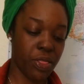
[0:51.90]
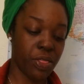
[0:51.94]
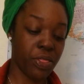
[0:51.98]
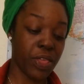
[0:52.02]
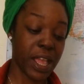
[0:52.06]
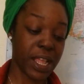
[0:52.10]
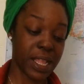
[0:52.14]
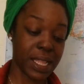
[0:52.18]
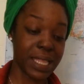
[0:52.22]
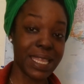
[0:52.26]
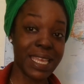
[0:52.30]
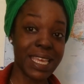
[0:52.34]

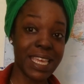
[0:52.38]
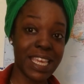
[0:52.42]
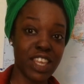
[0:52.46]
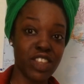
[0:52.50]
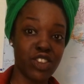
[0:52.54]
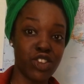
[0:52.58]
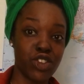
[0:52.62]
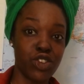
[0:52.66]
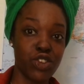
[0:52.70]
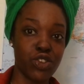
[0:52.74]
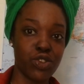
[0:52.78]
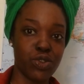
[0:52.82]
they
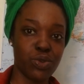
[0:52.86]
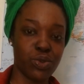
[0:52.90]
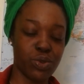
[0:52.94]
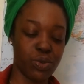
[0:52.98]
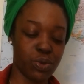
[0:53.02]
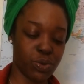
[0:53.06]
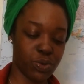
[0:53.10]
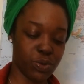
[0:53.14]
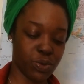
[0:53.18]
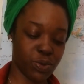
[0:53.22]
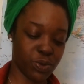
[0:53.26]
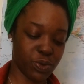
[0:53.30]
need you
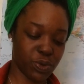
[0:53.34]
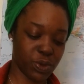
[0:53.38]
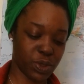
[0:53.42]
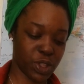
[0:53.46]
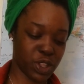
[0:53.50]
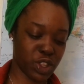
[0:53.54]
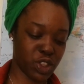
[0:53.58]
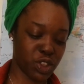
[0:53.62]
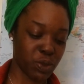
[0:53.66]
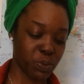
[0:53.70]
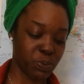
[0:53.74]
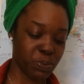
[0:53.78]

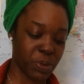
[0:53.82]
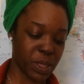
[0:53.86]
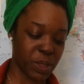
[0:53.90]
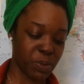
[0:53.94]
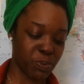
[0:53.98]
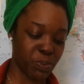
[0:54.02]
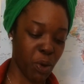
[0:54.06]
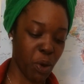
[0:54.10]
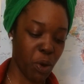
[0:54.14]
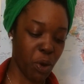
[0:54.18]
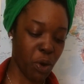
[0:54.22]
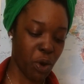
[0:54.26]
to be
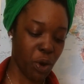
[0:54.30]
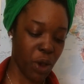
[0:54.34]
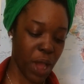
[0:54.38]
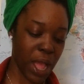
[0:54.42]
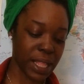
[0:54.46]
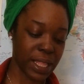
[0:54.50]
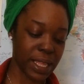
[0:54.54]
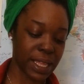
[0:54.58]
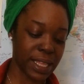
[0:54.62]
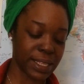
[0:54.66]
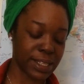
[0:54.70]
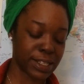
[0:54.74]
poor
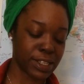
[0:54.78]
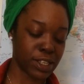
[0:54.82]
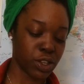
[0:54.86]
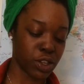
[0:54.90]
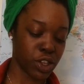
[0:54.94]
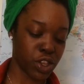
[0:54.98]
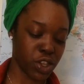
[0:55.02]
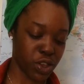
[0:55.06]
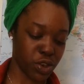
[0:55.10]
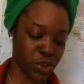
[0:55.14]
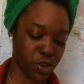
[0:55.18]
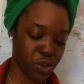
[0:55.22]
and
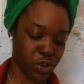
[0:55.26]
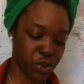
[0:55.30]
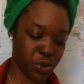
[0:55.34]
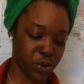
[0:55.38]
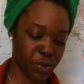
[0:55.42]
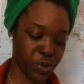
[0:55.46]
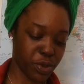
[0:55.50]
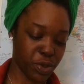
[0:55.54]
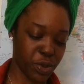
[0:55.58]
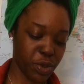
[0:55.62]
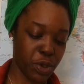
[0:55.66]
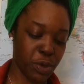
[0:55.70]
insecure,
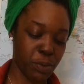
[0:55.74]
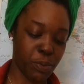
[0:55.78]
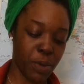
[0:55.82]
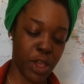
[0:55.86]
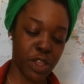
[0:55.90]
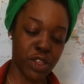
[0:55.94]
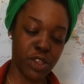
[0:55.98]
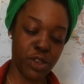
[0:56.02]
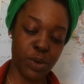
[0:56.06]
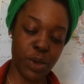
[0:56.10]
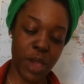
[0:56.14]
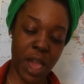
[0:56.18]

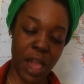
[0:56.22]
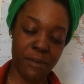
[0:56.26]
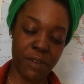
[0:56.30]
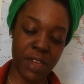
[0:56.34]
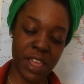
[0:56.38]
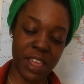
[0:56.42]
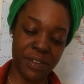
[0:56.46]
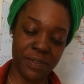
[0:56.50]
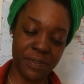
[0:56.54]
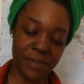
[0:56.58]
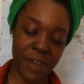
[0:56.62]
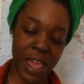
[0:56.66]
but you have
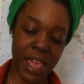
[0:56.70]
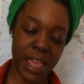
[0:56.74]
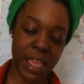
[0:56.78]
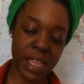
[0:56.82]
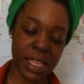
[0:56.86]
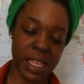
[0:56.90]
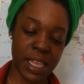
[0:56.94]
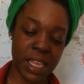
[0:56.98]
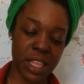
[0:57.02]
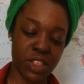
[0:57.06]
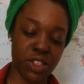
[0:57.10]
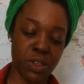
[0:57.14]

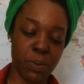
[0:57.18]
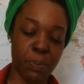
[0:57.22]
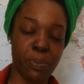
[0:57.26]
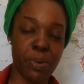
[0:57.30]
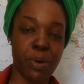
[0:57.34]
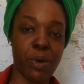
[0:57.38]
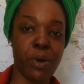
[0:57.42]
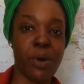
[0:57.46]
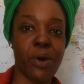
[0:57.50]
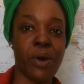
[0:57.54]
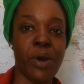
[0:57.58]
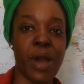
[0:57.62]
evaded the
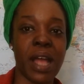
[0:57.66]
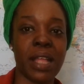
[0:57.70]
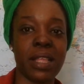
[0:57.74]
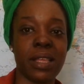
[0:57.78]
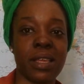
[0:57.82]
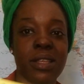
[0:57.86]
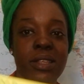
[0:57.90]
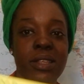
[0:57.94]
poor and